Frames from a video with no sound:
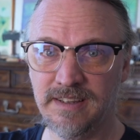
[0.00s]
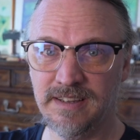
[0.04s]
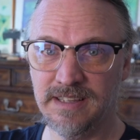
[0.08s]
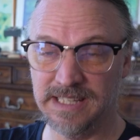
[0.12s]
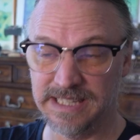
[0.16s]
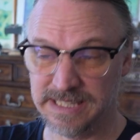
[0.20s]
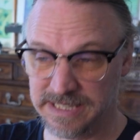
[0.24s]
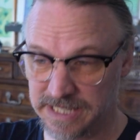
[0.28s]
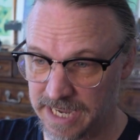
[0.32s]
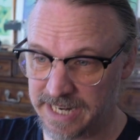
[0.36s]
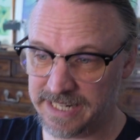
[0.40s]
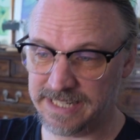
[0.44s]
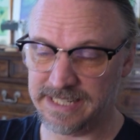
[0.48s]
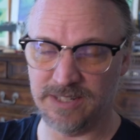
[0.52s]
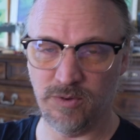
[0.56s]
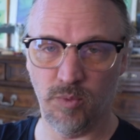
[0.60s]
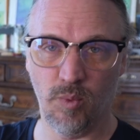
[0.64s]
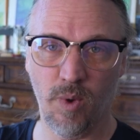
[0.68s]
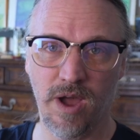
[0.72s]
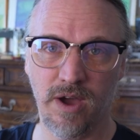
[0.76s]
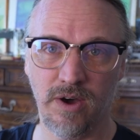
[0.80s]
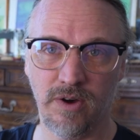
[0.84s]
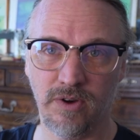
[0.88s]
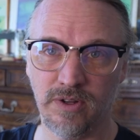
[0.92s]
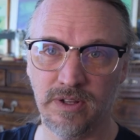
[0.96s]
light it
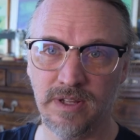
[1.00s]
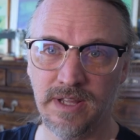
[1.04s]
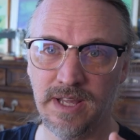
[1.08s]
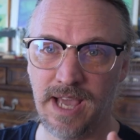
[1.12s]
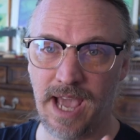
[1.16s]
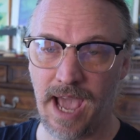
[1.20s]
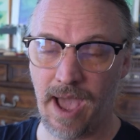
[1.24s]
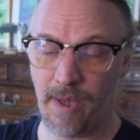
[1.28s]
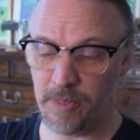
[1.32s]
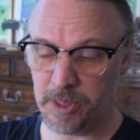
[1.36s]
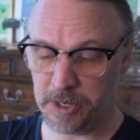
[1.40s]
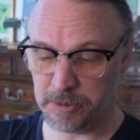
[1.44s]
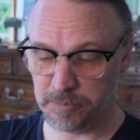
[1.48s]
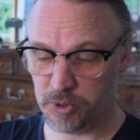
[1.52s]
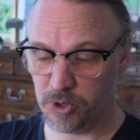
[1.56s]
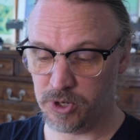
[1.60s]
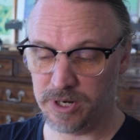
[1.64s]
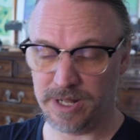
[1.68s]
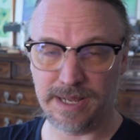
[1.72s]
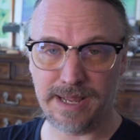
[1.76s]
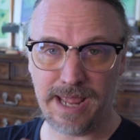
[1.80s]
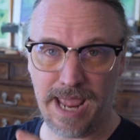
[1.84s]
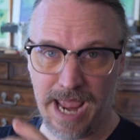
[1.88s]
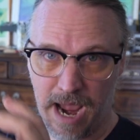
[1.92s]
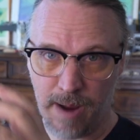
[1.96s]
well, and then put
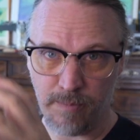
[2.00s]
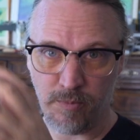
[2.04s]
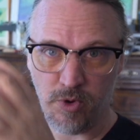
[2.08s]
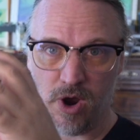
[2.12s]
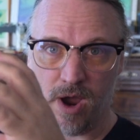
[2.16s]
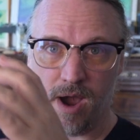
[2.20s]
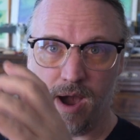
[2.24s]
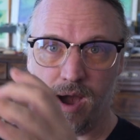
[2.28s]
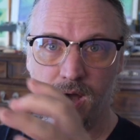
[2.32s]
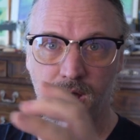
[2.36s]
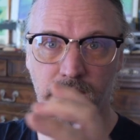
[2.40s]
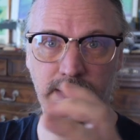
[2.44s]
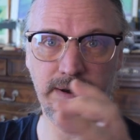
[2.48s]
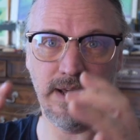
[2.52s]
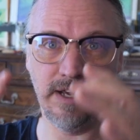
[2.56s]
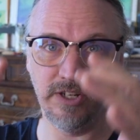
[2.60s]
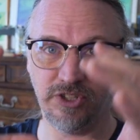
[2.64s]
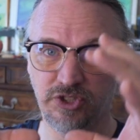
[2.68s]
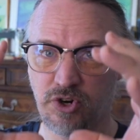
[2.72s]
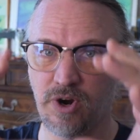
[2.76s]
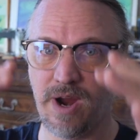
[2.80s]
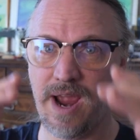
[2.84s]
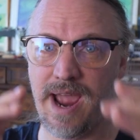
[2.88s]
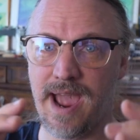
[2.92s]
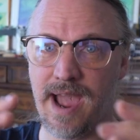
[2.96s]
a camera on a
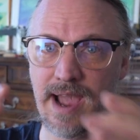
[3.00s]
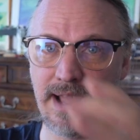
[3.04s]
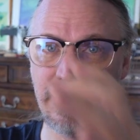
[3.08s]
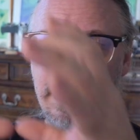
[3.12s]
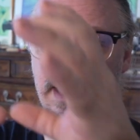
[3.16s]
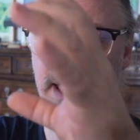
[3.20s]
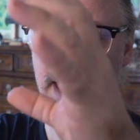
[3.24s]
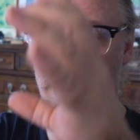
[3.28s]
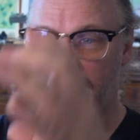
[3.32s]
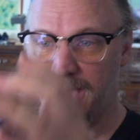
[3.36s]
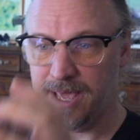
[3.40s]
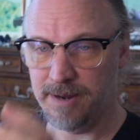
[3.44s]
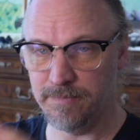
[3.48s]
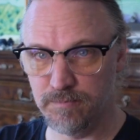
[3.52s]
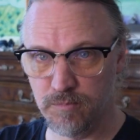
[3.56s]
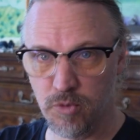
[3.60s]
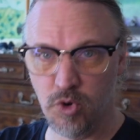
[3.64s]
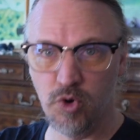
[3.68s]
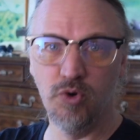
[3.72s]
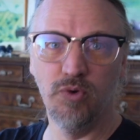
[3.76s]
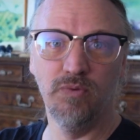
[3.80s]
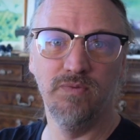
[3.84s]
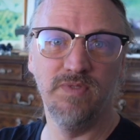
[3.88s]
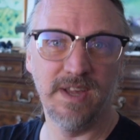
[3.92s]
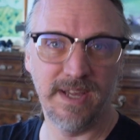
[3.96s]
trap and
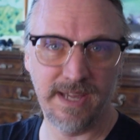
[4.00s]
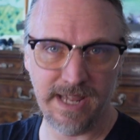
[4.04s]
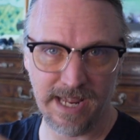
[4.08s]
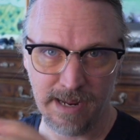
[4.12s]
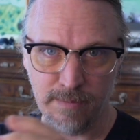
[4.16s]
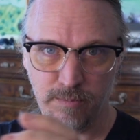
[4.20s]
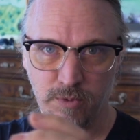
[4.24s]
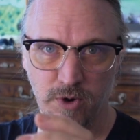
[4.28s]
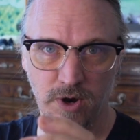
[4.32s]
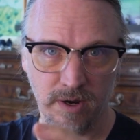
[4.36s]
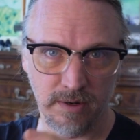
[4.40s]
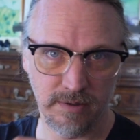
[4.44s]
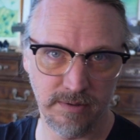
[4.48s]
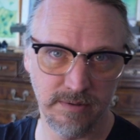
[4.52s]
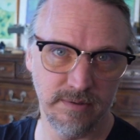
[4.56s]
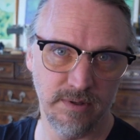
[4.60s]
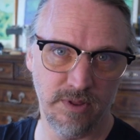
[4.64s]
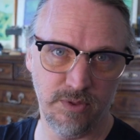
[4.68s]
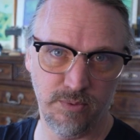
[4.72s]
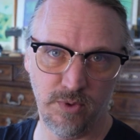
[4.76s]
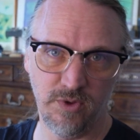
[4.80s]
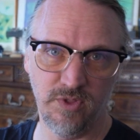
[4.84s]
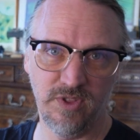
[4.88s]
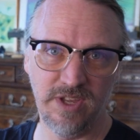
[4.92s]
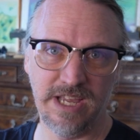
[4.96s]
move the camera
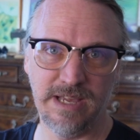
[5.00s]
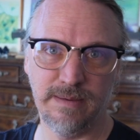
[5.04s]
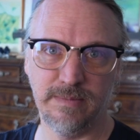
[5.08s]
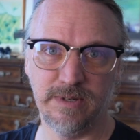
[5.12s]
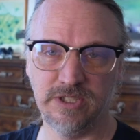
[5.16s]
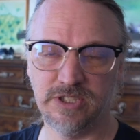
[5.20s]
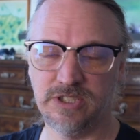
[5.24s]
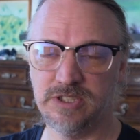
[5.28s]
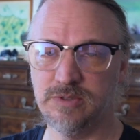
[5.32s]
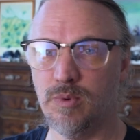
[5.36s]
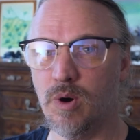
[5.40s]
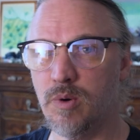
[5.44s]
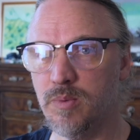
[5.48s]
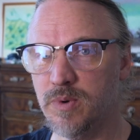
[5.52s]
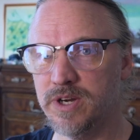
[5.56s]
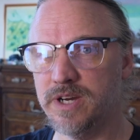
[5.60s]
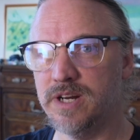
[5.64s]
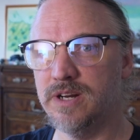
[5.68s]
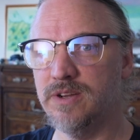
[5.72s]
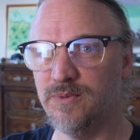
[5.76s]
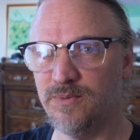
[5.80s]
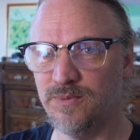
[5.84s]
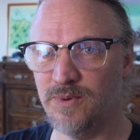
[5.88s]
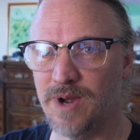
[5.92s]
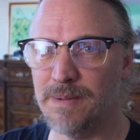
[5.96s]
through the image. Well, we're going
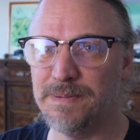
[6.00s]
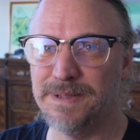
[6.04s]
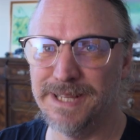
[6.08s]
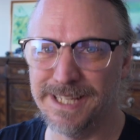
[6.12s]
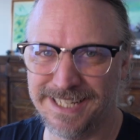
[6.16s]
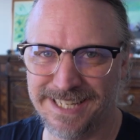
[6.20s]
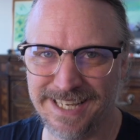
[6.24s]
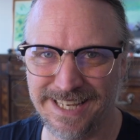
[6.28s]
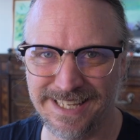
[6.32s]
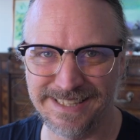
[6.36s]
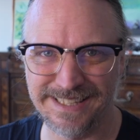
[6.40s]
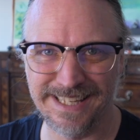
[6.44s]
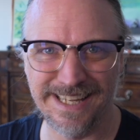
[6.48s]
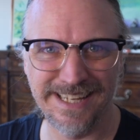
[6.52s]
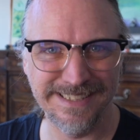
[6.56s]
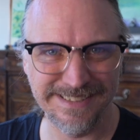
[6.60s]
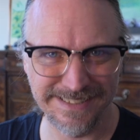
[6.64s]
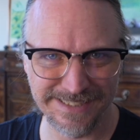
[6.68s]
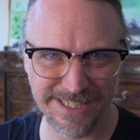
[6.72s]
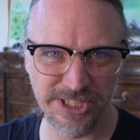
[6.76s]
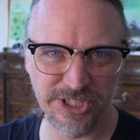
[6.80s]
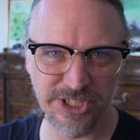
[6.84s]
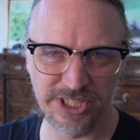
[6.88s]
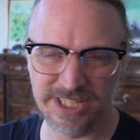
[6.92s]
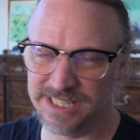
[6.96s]
to replicate that
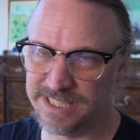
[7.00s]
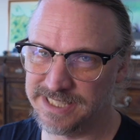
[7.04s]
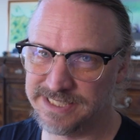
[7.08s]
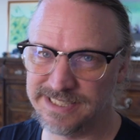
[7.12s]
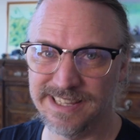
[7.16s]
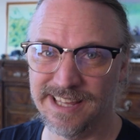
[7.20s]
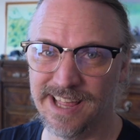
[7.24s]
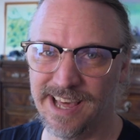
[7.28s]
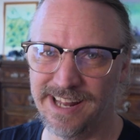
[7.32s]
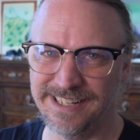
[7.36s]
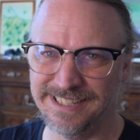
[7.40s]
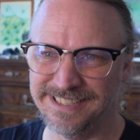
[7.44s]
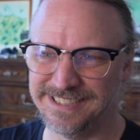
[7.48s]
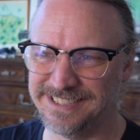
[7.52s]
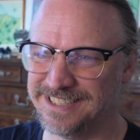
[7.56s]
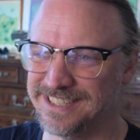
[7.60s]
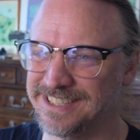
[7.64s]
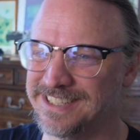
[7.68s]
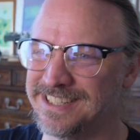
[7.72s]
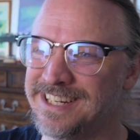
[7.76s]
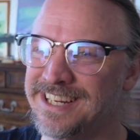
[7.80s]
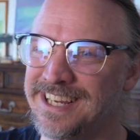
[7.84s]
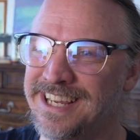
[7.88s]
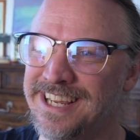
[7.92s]
digitally. It's a lot easier.